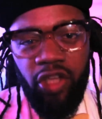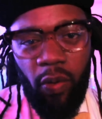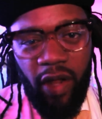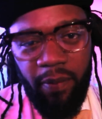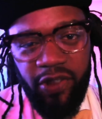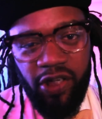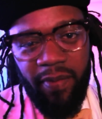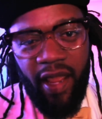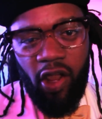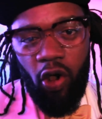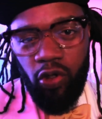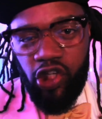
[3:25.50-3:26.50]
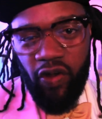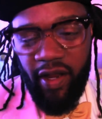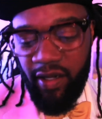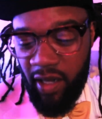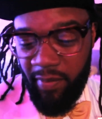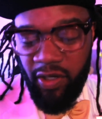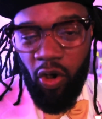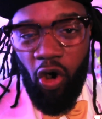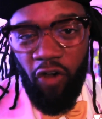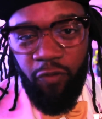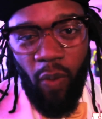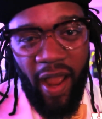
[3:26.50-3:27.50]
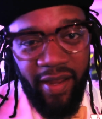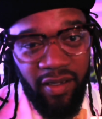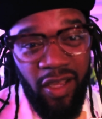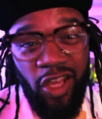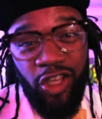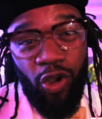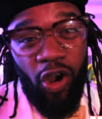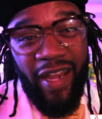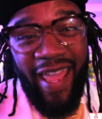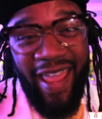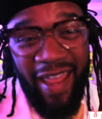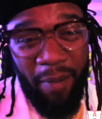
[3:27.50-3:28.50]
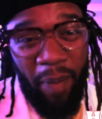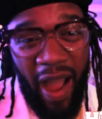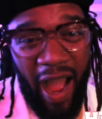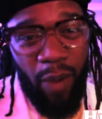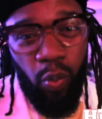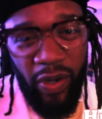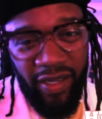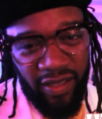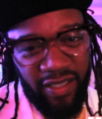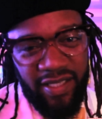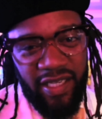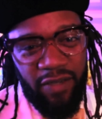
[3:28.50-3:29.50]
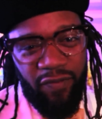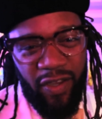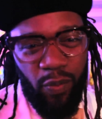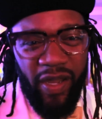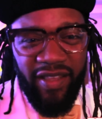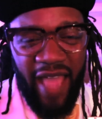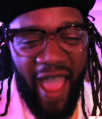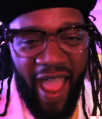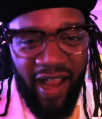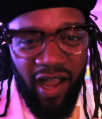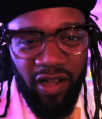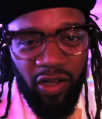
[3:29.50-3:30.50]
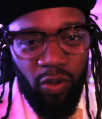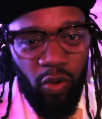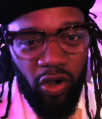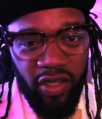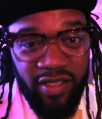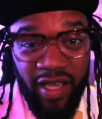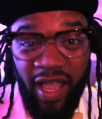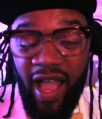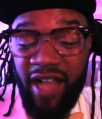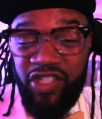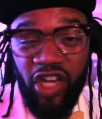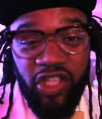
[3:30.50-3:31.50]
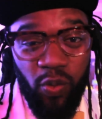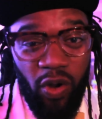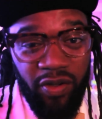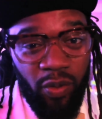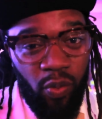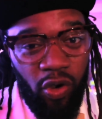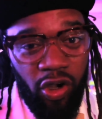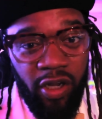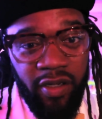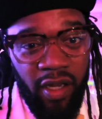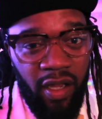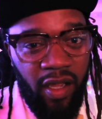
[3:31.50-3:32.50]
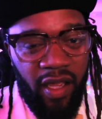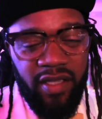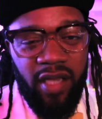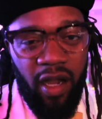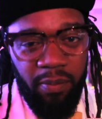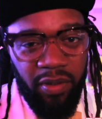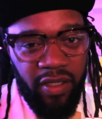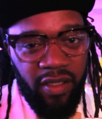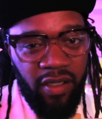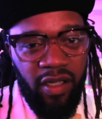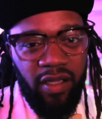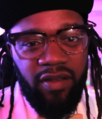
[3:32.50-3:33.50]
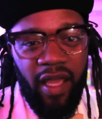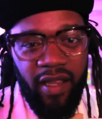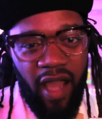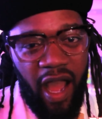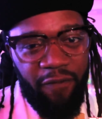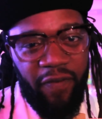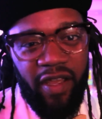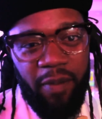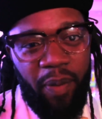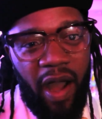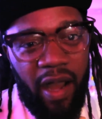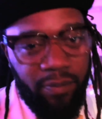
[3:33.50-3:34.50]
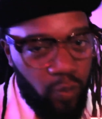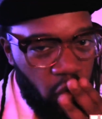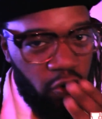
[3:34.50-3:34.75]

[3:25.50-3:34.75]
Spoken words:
Yo, what up? It's your man Coltrane. I'm in the Off-White. You're on Hip Hop Weekly TV. We at the AdColor Awards. I just won an award. It's humbling. Thank God for hip-hop.